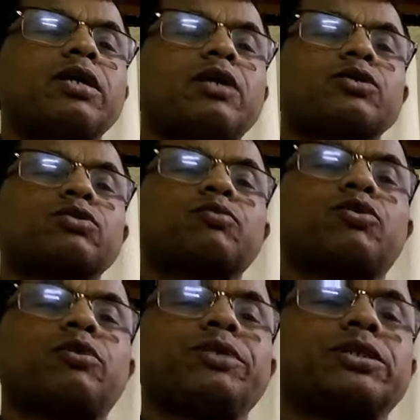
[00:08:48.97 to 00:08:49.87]
errors of
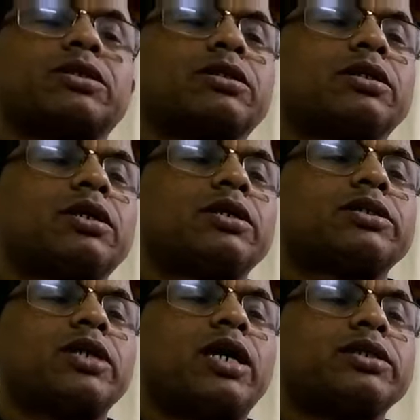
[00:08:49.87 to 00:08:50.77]
commission.
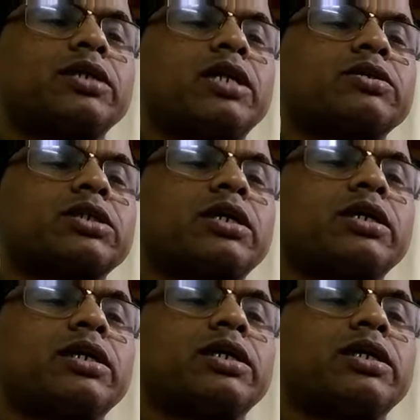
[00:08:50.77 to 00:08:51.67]
Such errors
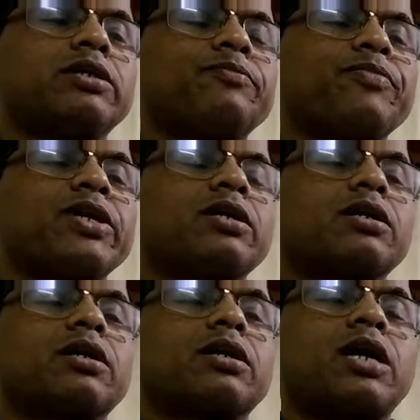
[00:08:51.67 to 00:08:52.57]
are again
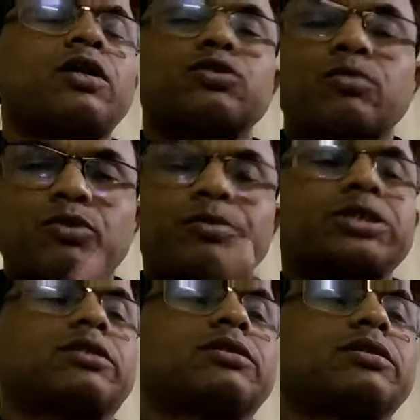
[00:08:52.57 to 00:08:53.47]
errors of
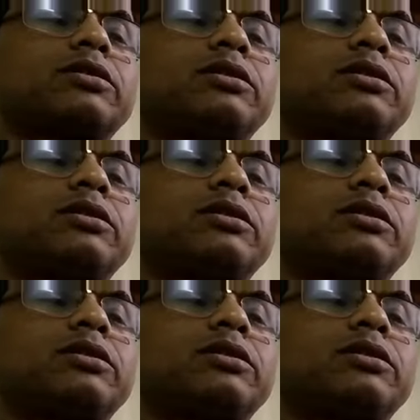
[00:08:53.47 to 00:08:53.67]
commission.